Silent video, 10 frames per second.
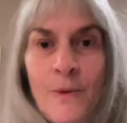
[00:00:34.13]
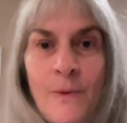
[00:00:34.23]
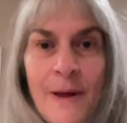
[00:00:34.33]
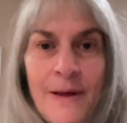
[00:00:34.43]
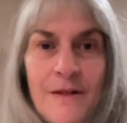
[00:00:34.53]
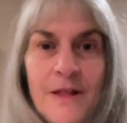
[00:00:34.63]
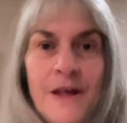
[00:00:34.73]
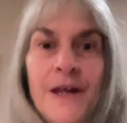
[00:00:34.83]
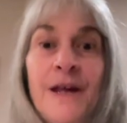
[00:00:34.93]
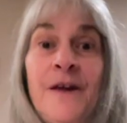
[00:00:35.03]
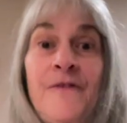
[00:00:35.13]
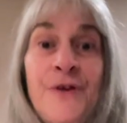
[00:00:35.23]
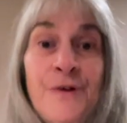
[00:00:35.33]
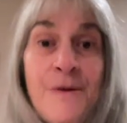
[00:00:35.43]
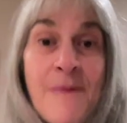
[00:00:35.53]
Well, if
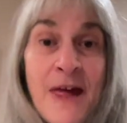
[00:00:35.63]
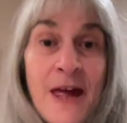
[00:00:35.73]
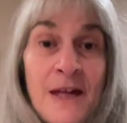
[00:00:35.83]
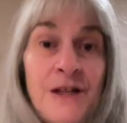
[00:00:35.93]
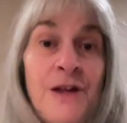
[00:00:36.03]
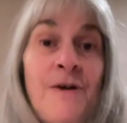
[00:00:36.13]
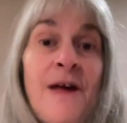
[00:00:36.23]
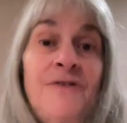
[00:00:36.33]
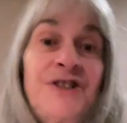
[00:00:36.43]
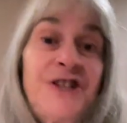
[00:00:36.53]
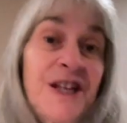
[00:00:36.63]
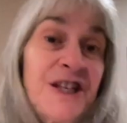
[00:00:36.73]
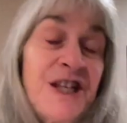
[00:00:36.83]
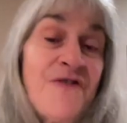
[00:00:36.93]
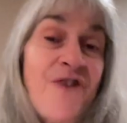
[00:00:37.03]
you're a man, you have
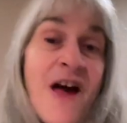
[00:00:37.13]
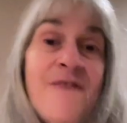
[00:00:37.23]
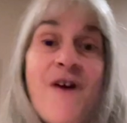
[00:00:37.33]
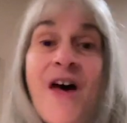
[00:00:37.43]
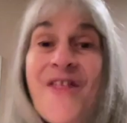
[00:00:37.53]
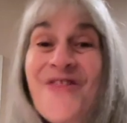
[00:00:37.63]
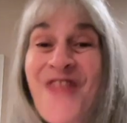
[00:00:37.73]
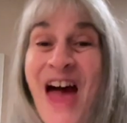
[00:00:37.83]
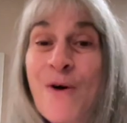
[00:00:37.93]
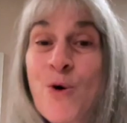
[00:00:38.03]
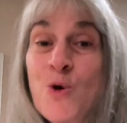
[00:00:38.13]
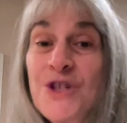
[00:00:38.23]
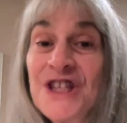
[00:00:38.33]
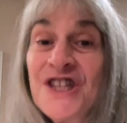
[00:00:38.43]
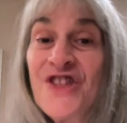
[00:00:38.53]
sixty-five
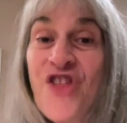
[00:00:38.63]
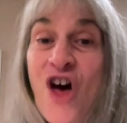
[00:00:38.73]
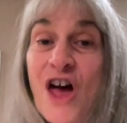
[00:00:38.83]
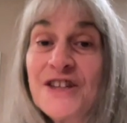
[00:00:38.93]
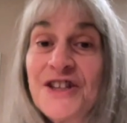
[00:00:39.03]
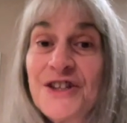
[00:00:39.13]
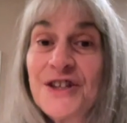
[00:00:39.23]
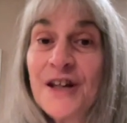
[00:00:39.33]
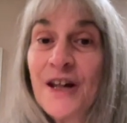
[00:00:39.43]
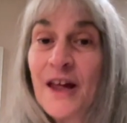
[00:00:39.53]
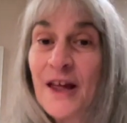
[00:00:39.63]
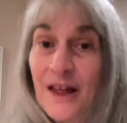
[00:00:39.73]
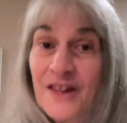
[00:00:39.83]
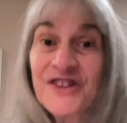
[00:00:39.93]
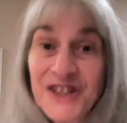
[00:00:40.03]
thousand thoughts.
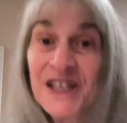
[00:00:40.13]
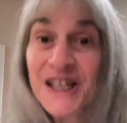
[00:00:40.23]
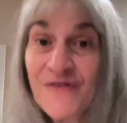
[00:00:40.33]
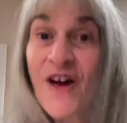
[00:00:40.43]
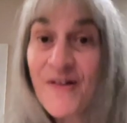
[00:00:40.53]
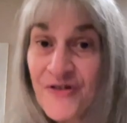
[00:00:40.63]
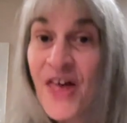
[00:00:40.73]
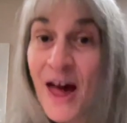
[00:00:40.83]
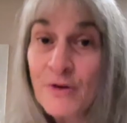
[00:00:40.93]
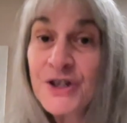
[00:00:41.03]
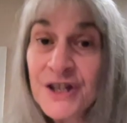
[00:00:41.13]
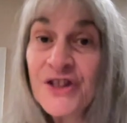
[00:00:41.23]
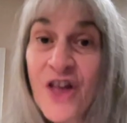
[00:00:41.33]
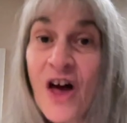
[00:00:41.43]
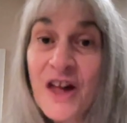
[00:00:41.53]
sixty-five
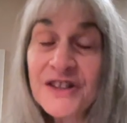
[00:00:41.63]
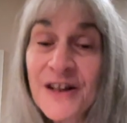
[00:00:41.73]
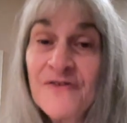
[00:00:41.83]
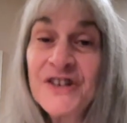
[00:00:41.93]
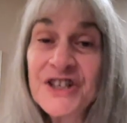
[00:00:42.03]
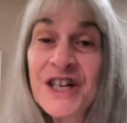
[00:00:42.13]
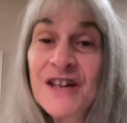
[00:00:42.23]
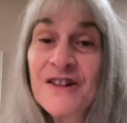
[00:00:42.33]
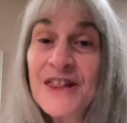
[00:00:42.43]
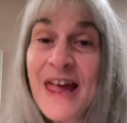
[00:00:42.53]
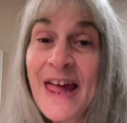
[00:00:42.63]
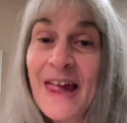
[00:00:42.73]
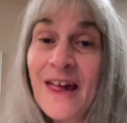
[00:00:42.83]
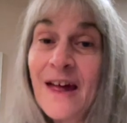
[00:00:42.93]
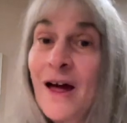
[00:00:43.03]
thousand thoughts every single
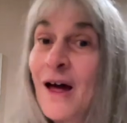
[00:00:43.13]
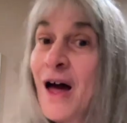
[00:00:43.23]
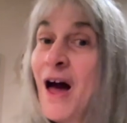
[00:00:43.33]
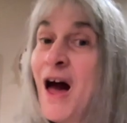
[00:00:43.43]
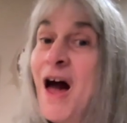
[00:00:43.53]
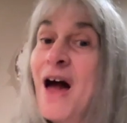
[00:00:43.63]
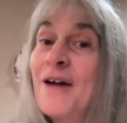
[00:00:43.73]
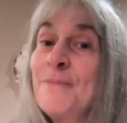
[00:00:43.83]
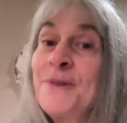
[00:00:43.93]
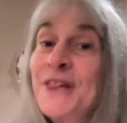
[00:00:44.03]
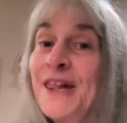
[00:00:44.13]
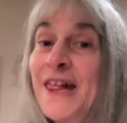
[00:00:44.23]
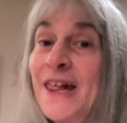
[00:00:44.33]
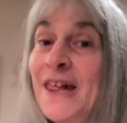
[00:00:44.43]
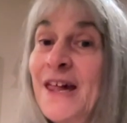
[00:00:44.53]
day. Ah, but the
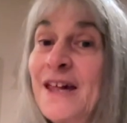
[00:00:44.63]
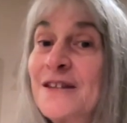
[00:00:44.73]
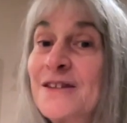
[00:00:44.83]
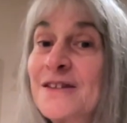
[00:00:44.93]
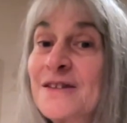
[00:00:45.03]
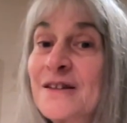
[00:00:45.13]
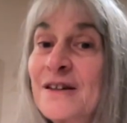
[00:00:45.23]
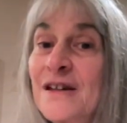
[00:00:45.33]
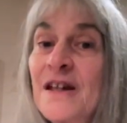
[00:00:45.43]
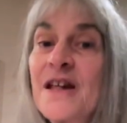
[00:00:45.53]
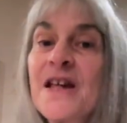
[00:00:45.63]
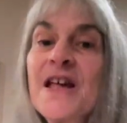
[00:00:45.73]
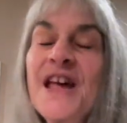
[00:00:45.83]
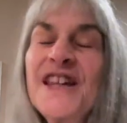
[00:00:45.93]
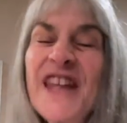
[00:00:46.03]
key is
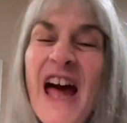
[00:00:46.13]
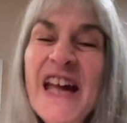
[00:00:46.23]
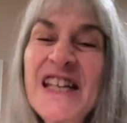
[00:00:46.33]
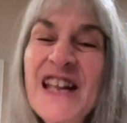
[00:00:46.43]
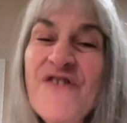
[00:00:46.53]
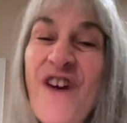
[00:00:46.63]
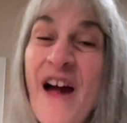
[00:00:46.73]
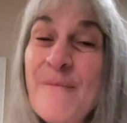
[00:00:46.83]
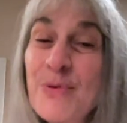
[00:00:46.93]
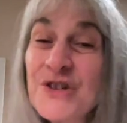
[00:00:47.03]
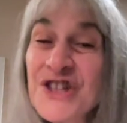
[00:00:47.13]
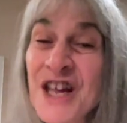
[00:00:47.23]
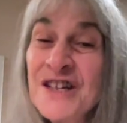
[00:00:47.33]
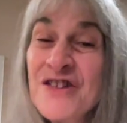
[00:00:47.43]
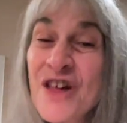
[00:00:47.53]
ninety-five
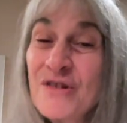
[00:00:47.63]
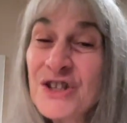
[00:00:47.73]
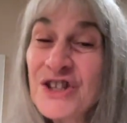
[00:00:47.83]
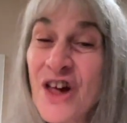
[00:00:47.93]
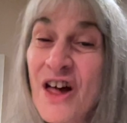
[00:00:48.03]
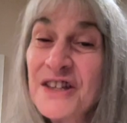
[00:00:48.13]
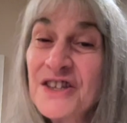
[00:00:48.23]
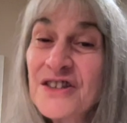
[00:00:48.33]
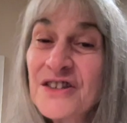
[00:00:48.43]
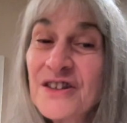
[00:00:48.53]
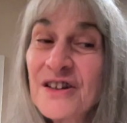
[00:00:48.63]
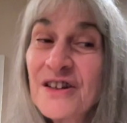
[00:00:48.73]
percent of those thoughts